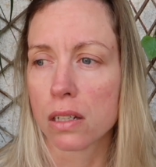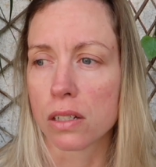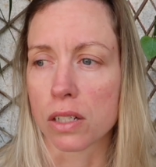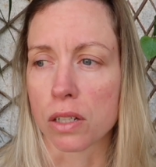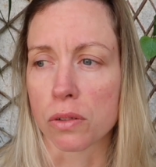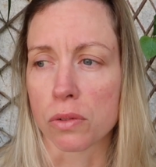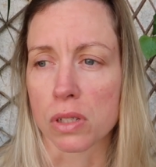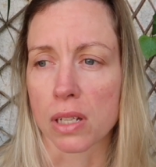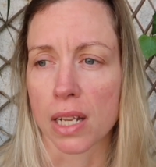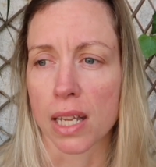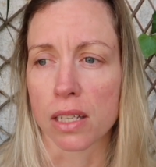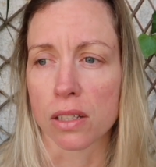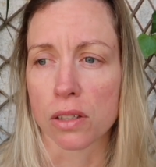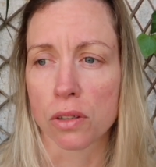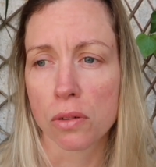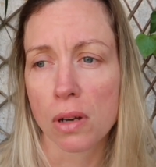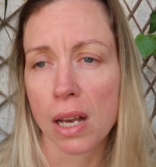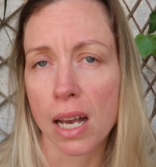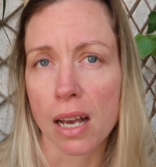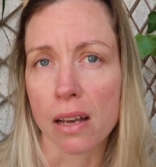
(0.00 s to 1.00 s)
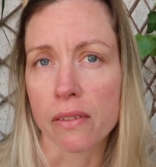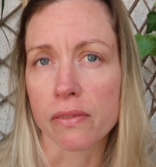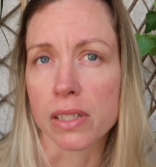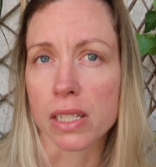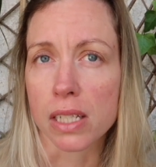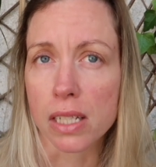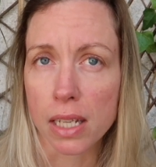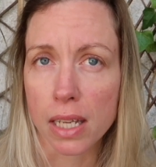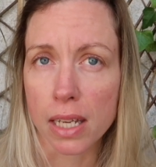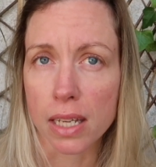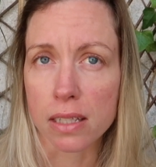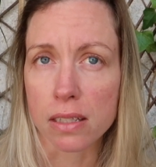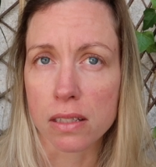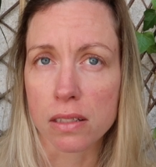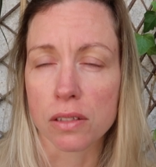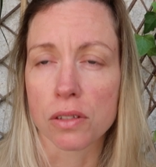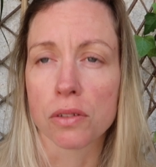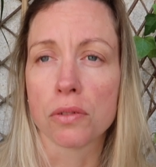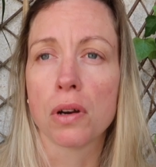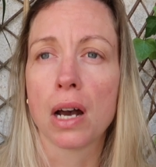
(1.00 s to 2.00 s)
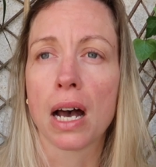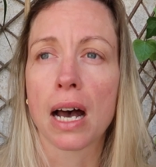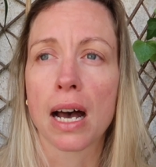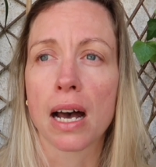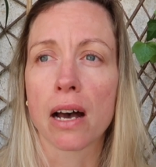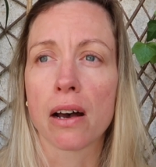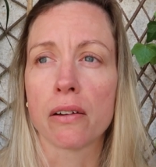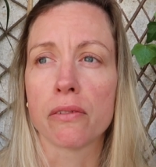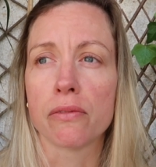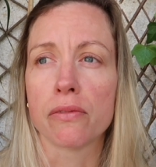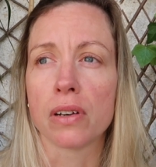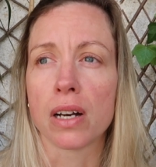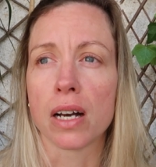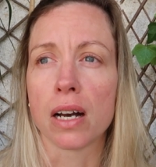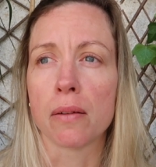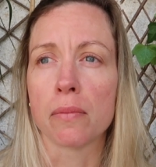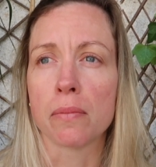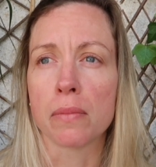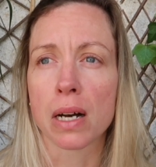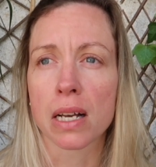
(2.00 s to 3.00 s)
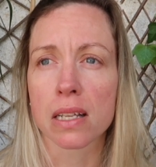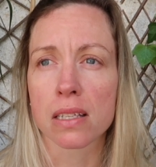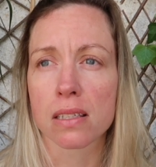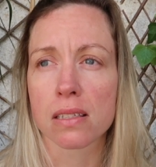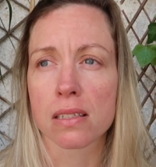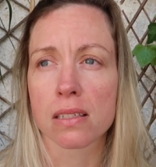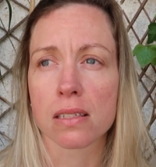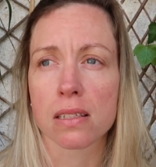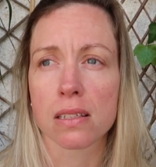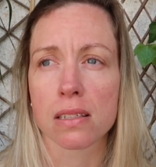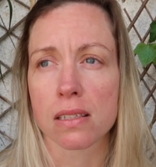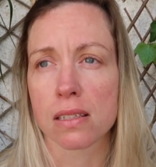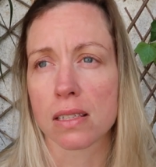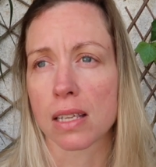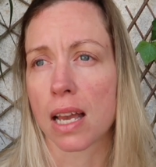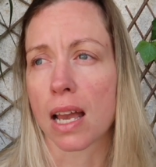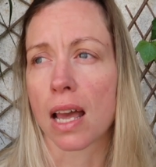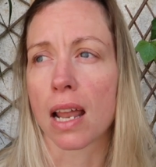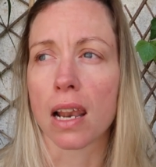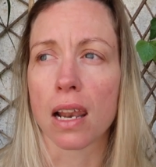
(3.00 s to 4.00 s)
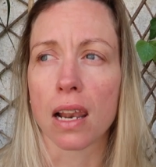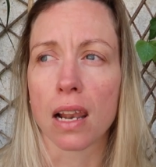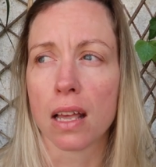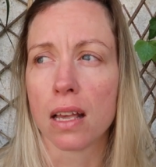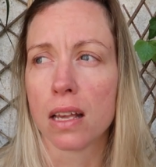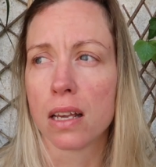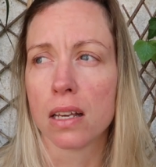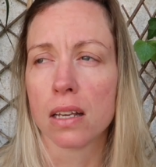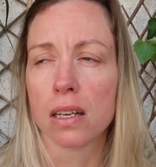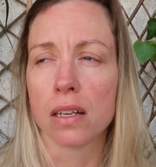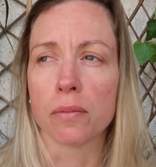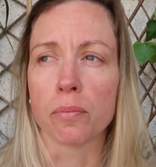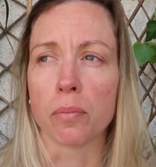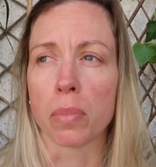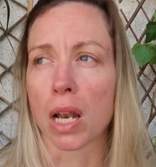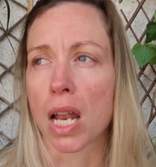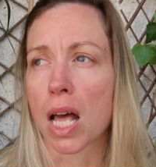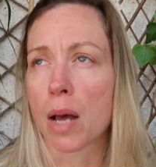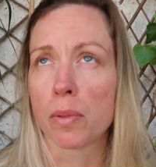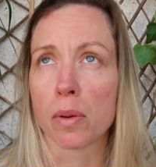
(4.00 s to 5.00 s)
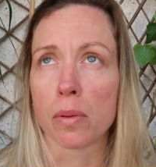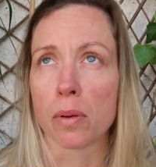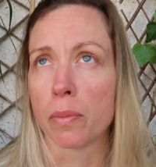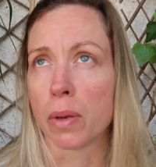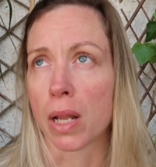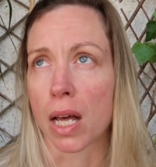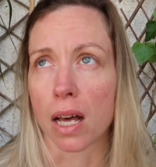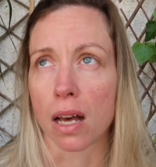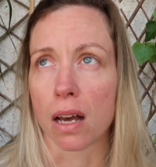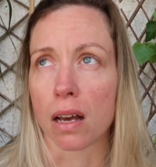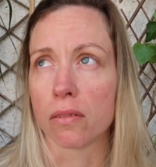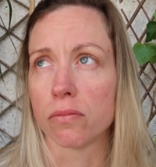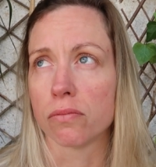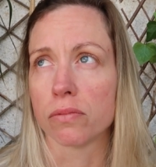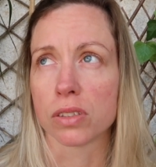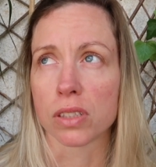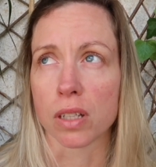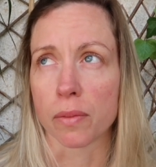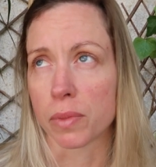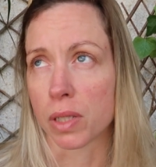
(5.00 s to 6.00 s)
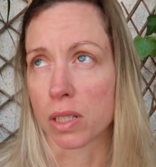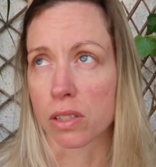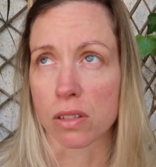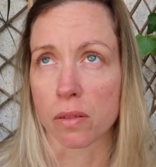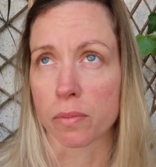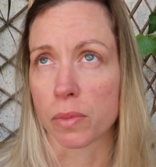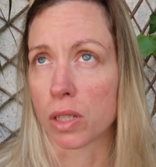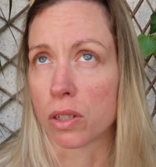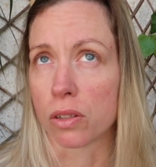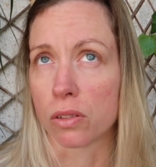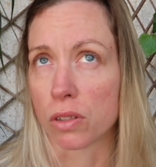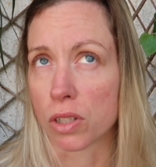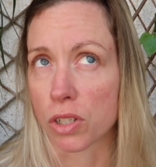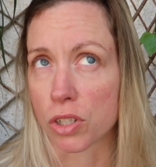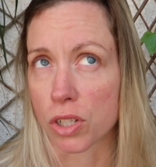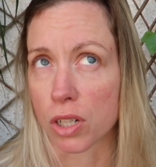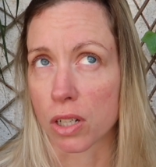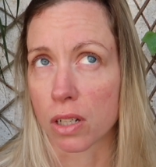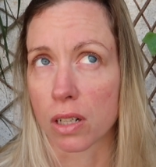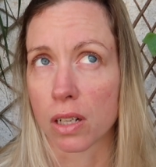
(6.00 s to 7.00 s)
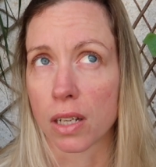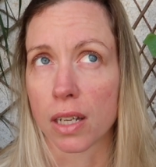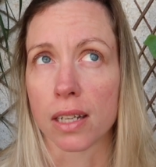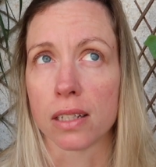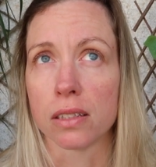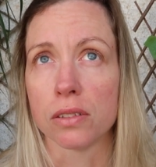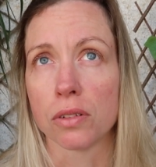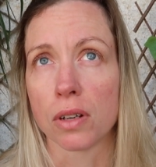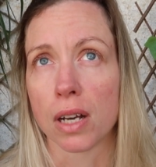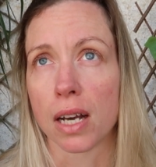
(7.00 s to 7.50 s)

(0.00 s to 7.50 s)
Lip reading: She was like, you have EDS, you have mast cell, blah blah blah blah, something something condition, and you